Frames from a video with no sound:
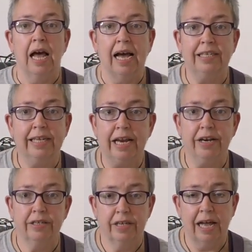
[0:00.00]
I
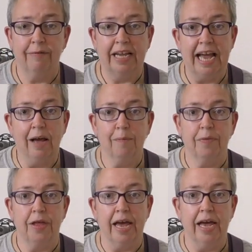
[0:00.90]
tend to have a
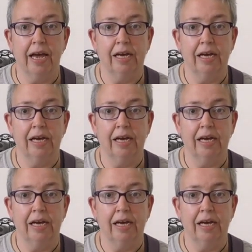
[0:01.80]
gap there.